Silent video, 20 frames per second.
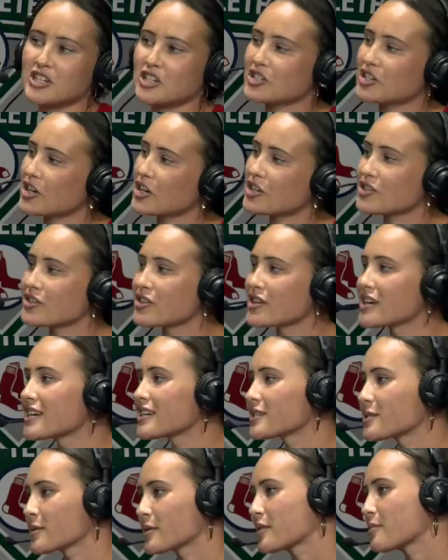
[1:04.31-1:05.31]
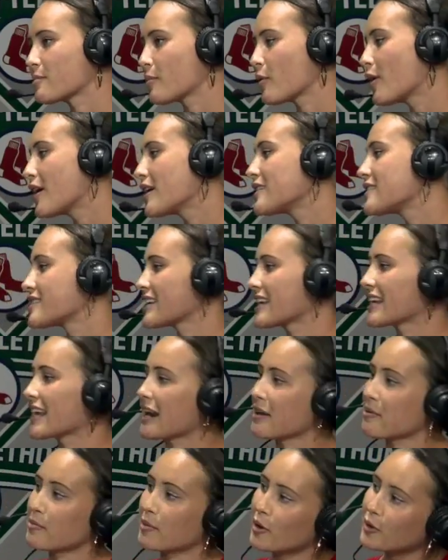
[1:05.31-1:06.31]
surgeries with ports and
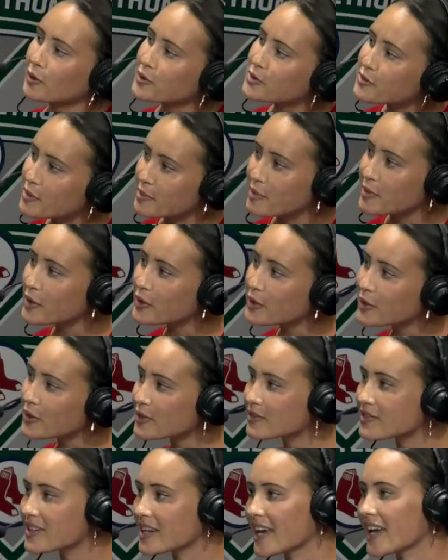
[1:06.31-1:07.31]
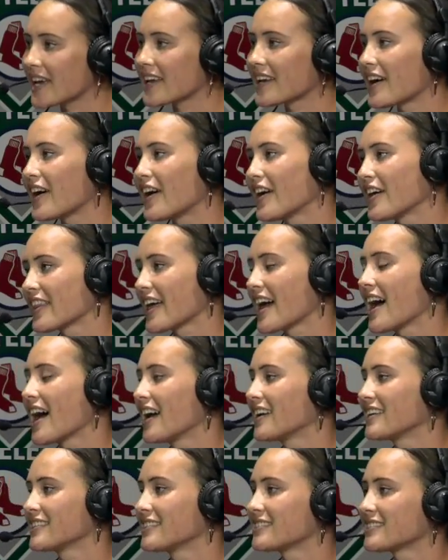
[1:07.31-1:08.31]
getting bones removed and all
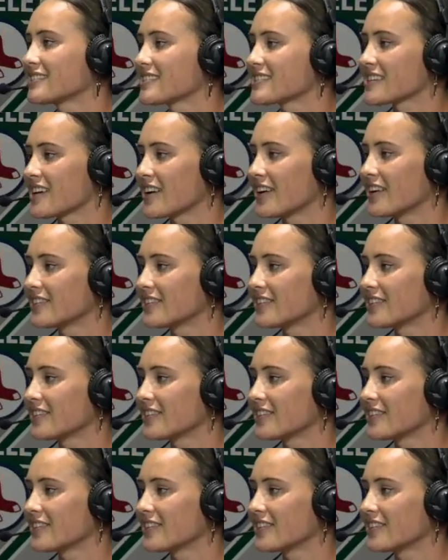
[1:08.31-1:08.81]
that. So.